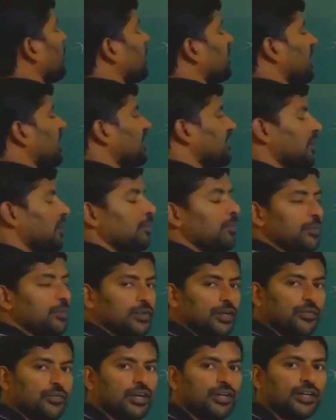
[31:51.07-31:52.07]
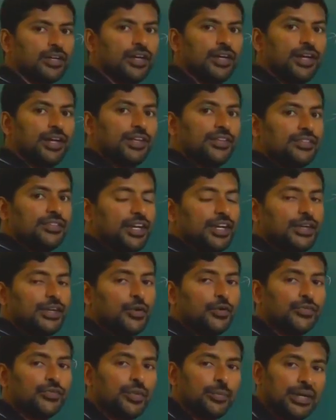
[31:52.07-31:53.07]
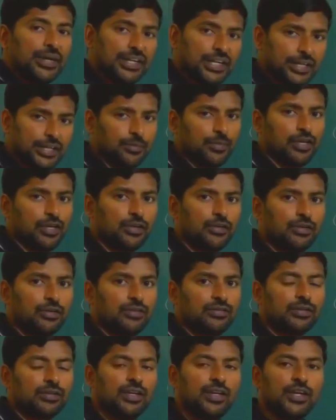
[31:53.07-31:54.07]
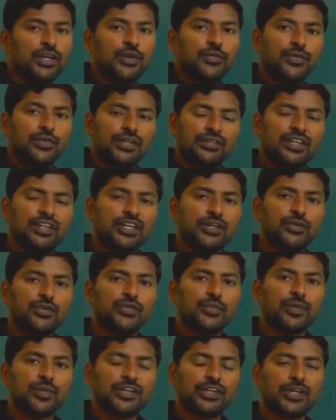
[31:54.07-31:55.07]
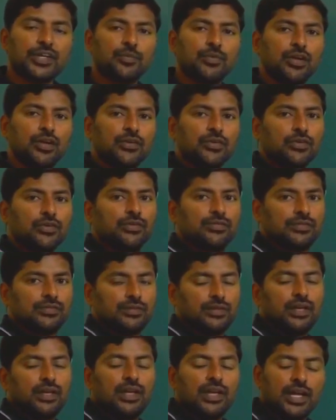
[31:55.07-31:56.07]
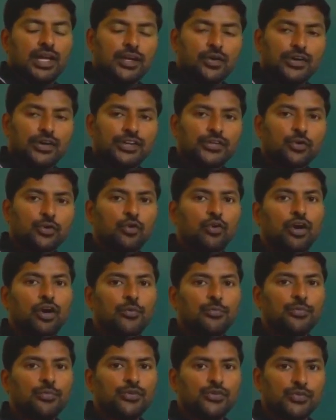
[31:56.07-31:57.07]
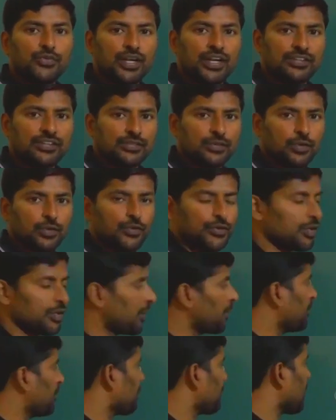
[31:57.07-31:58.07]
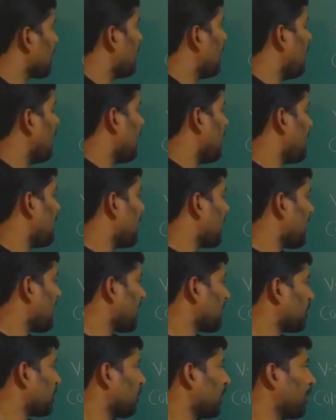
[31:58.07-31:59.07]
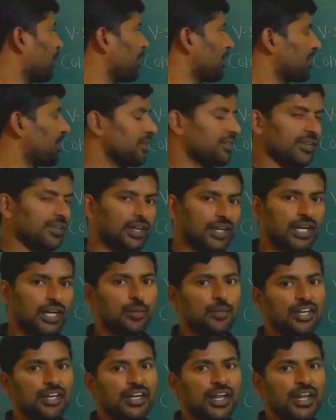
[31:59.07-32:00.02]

is an example for what? Centrosymmetric molecules. For centrosymmetric molecules, according to rule of mutual exclusion, IR active vibrations are Raman